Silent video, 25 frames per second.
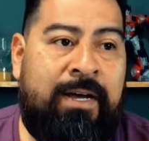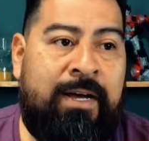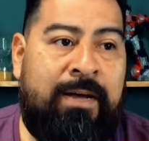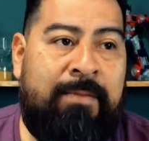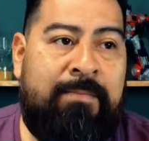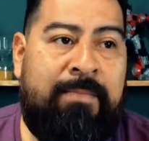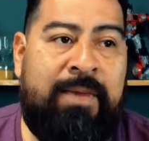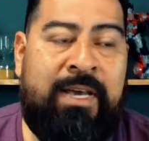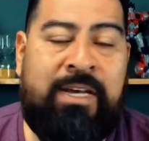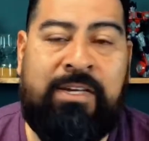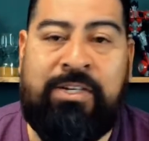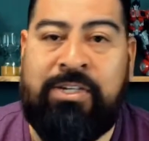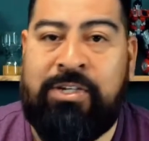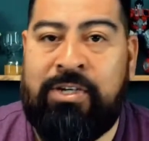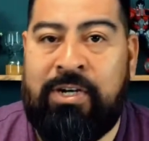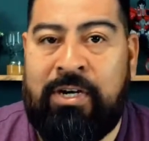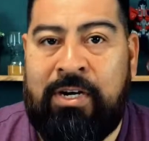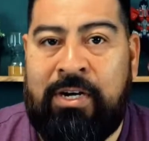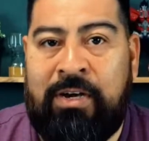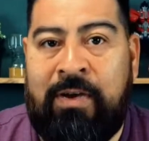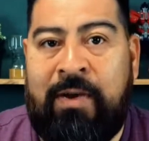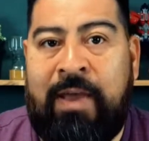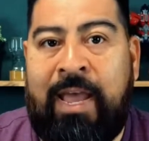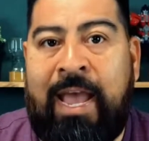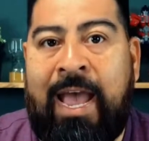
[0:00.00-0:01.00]
Make sure
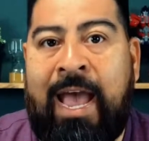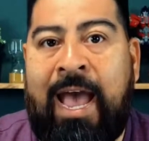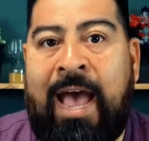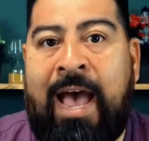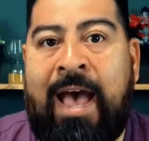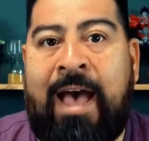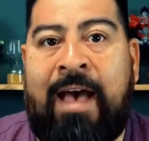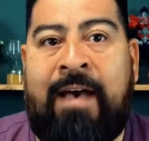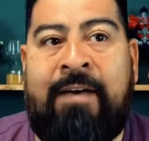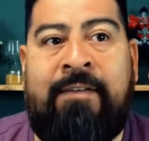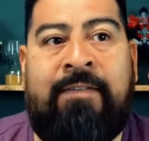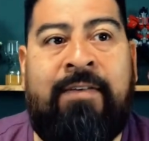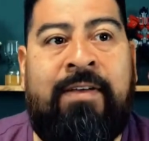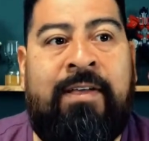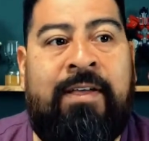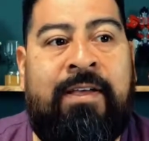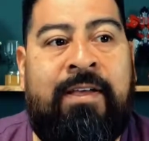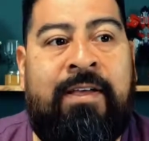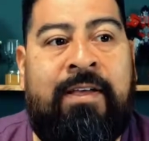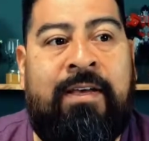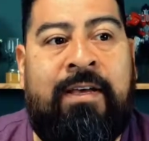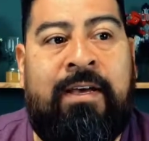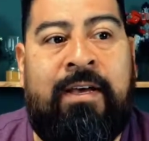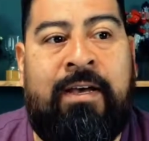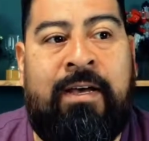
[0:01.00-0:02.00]
you have
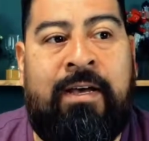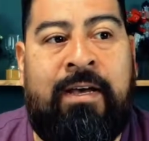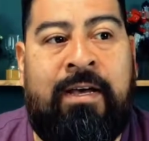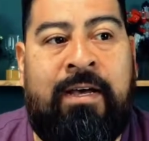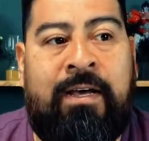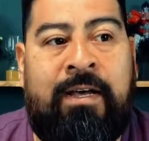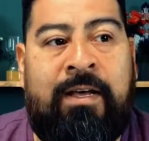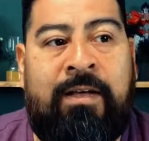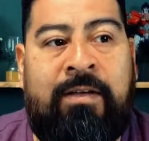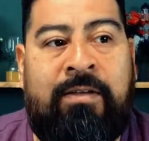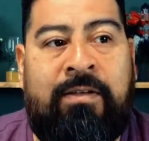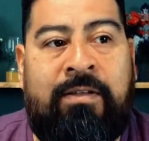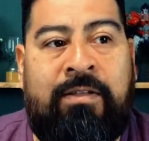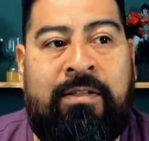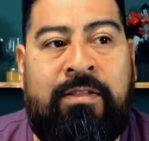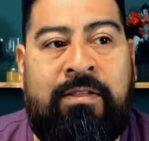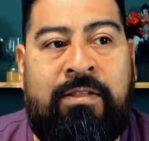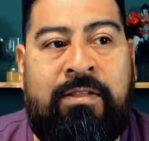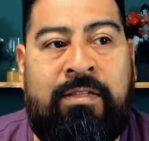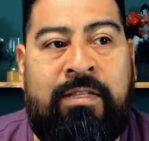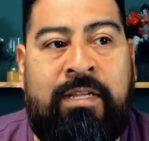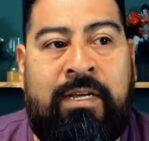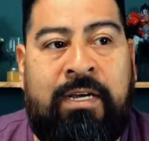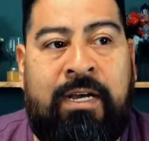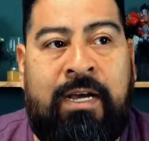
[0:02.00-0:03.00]

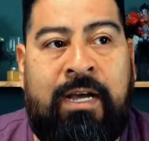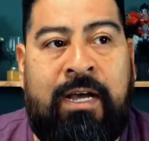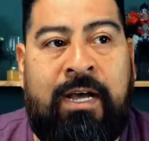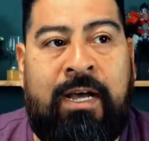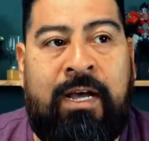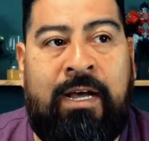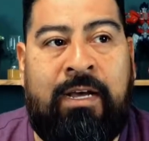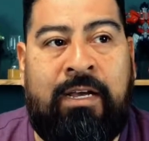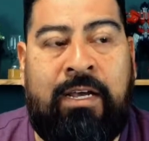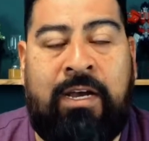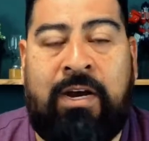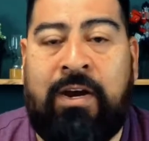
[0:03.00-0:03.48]
the